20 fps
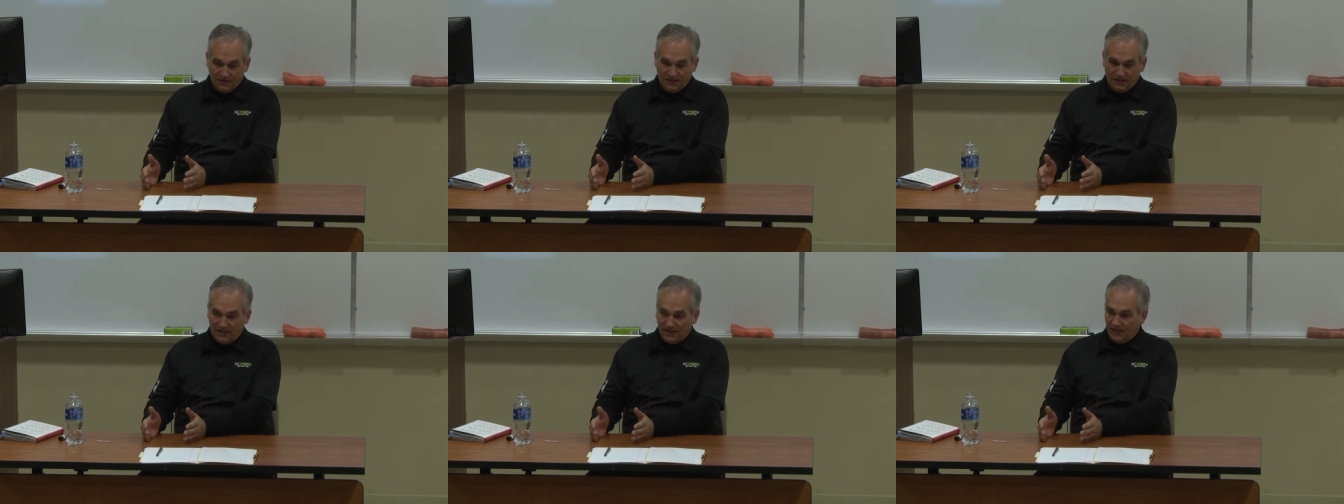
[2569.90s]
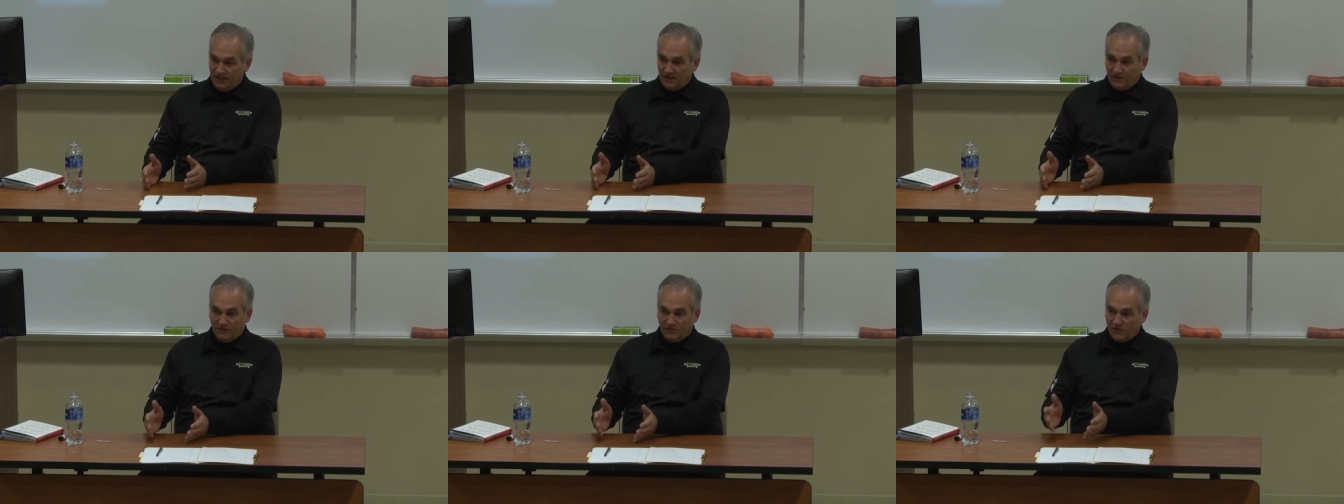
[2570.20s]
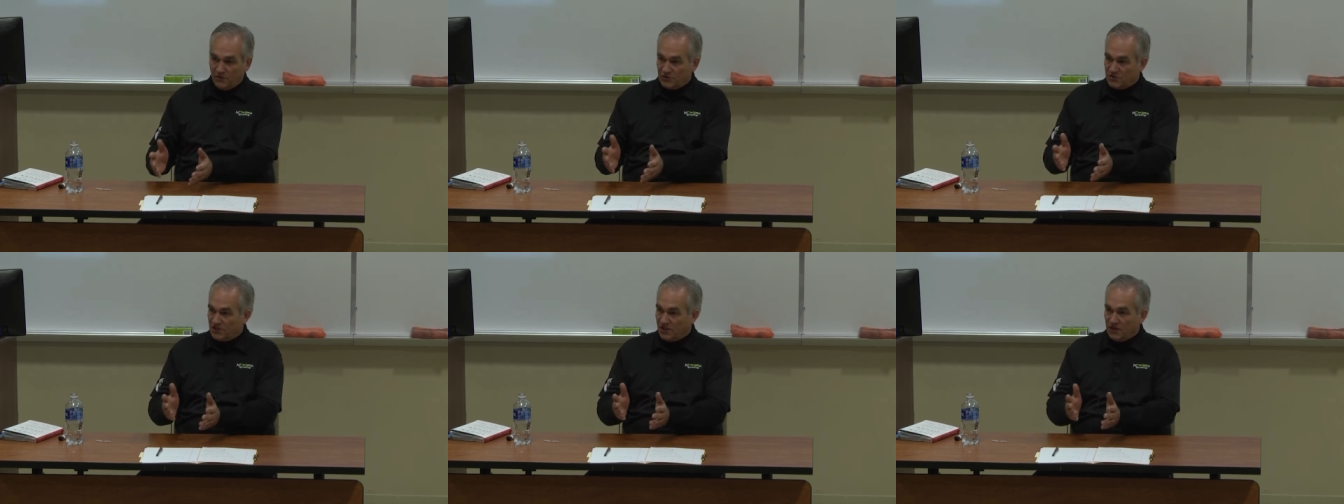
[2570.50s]
and the
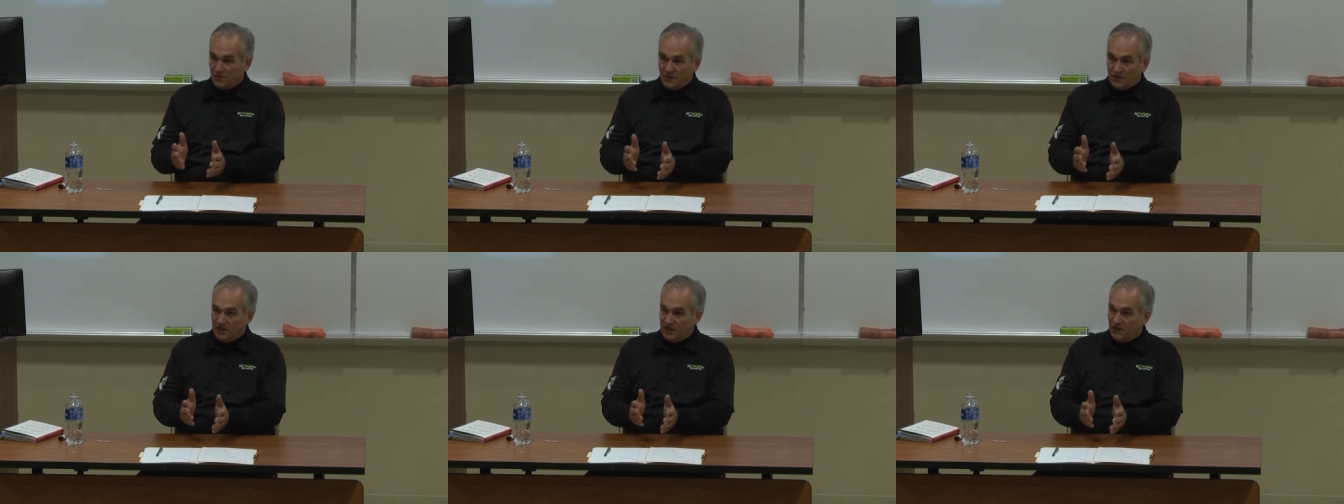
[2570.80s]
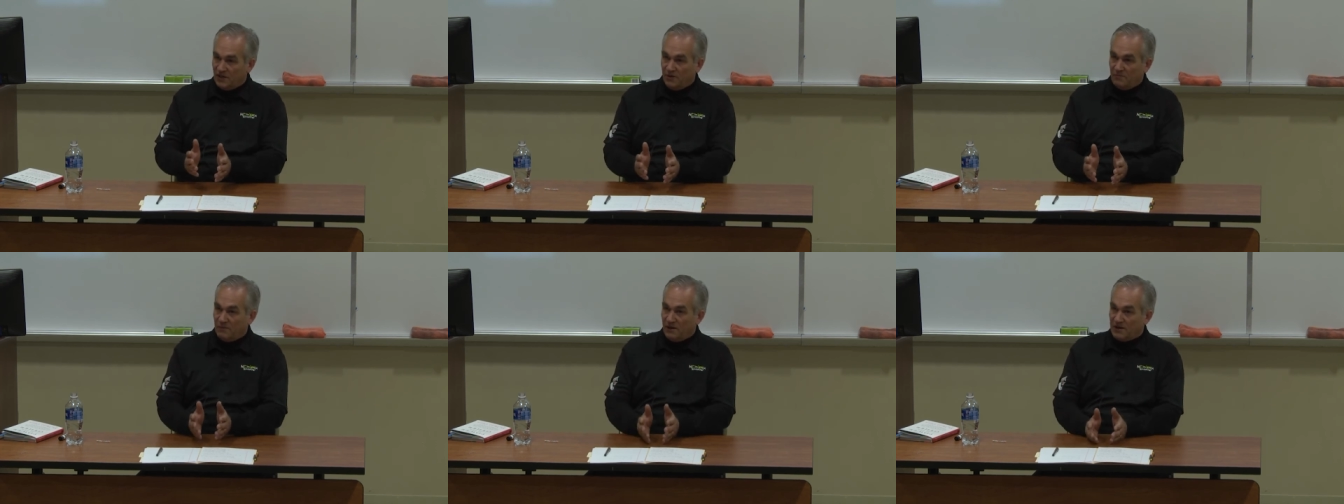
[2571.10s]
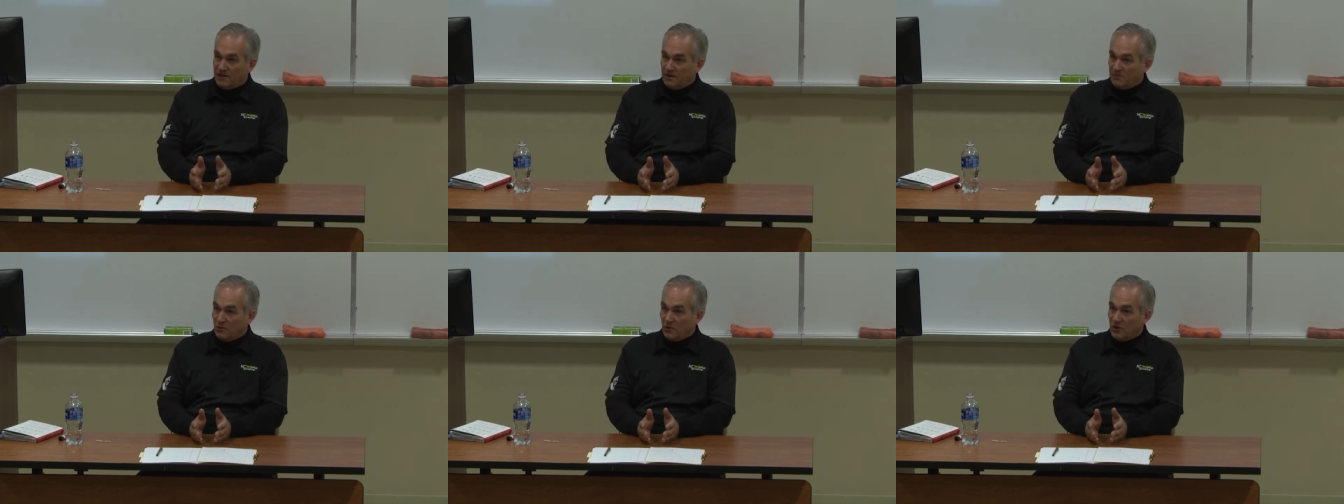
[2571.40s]
first thing we did on
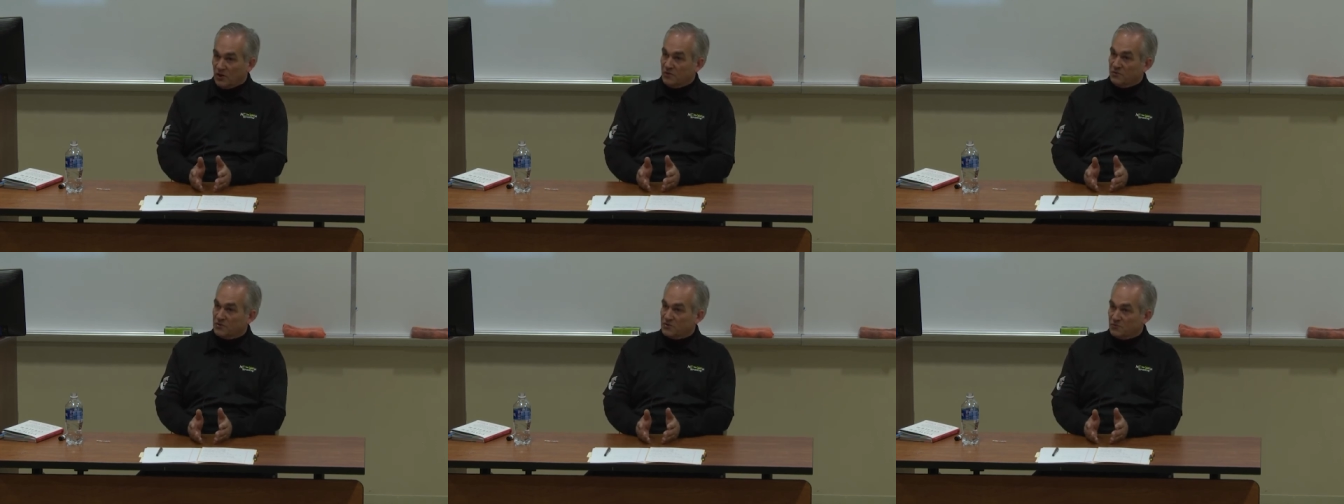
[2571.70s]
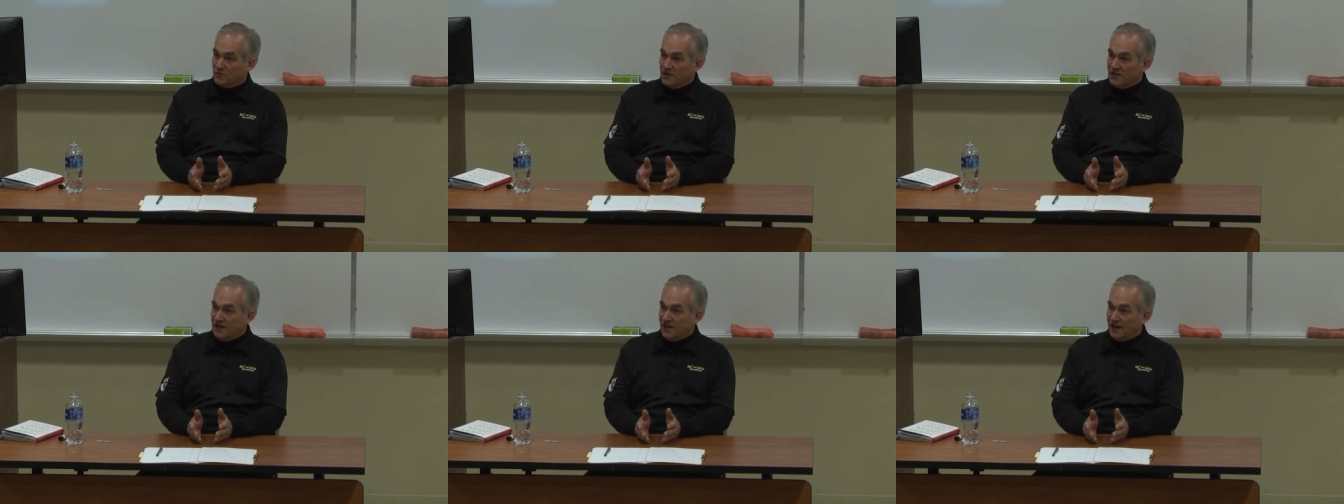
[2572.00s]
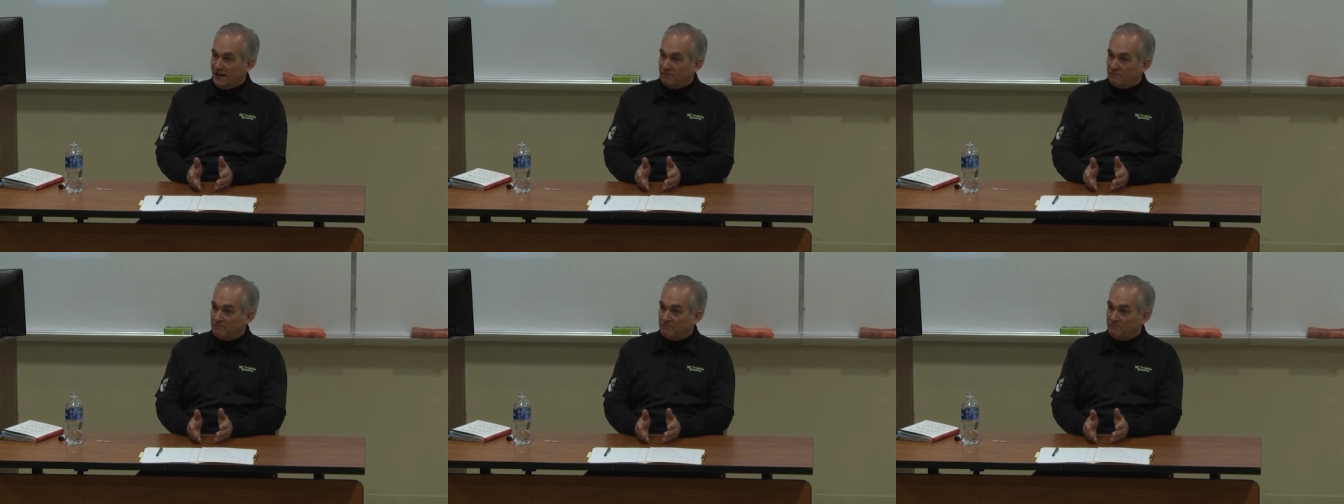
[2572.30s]
Monday morning was
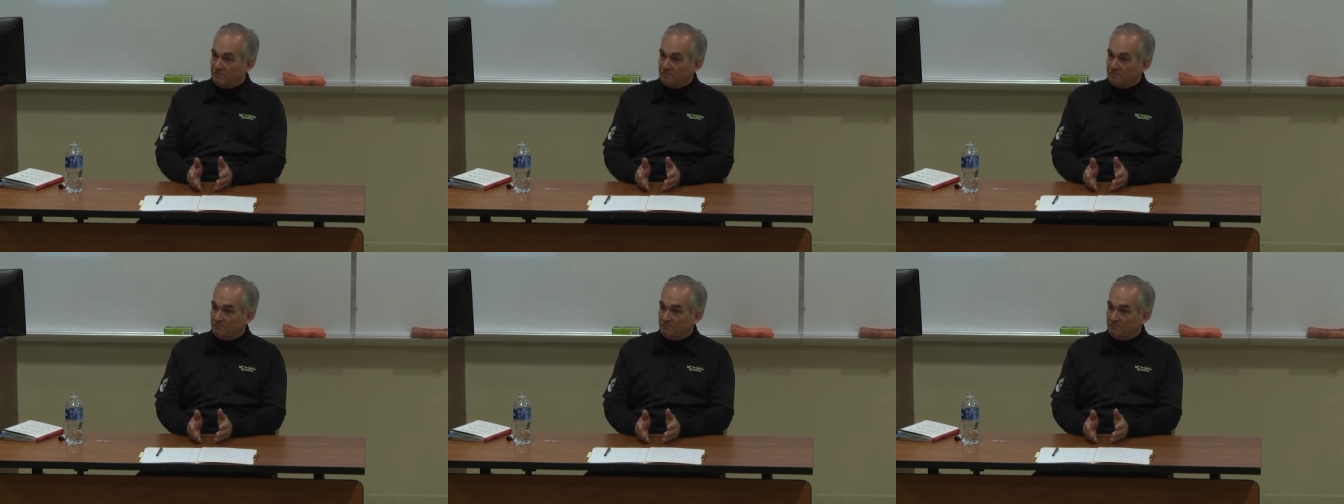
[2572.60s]
recap.